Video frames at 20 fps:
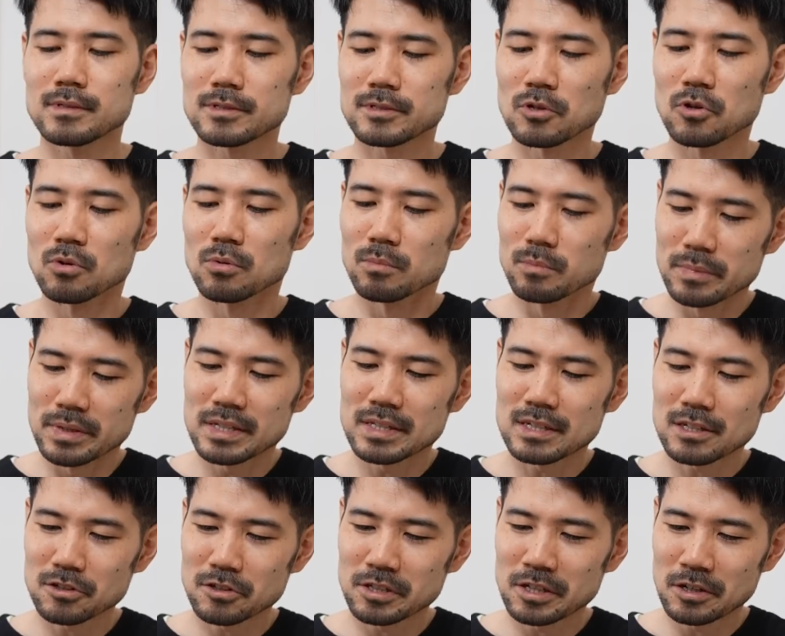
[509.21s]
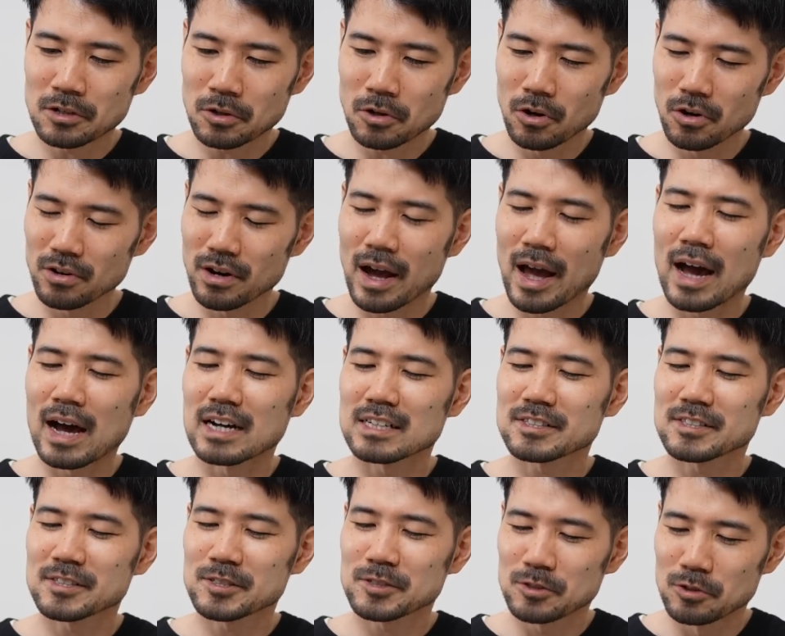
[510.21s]
So Minna No Nihongo
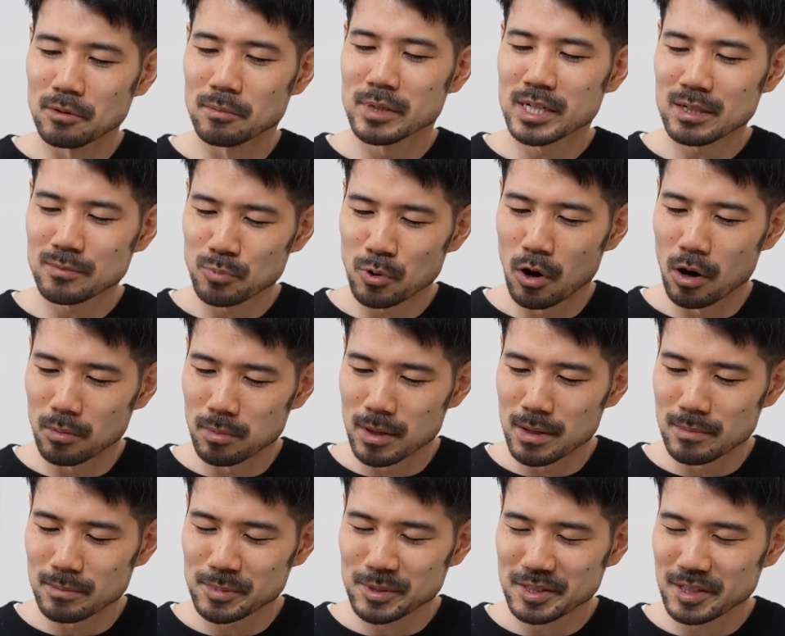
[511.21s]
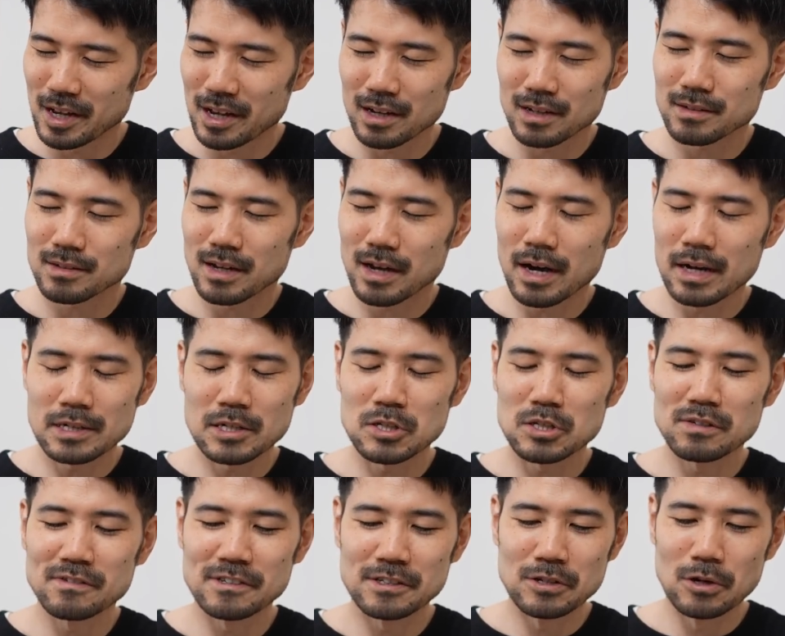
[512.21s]
had so many problems that I don't
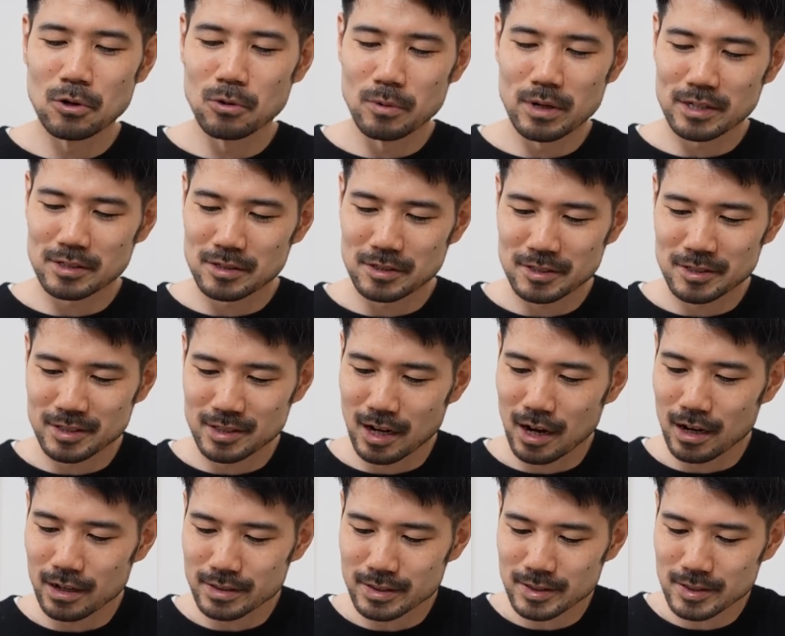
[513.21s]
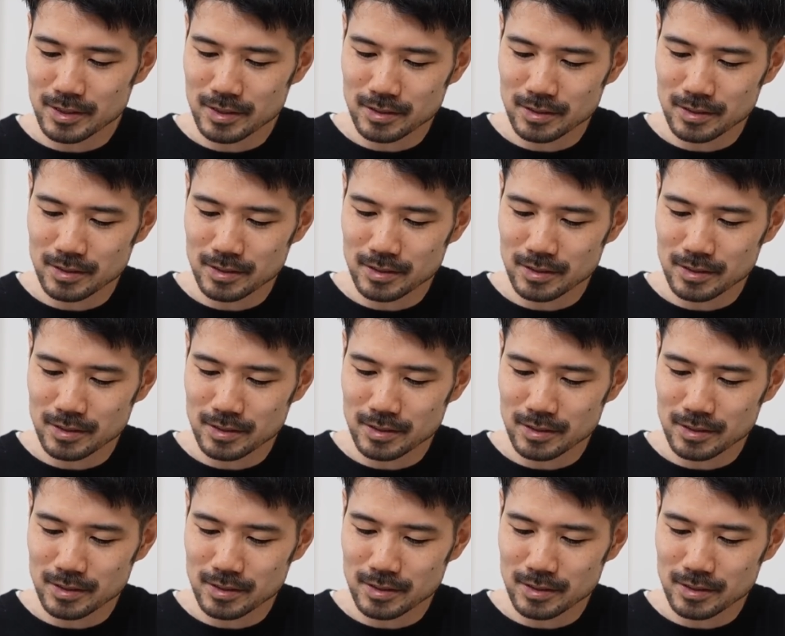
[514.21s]
even know where to start.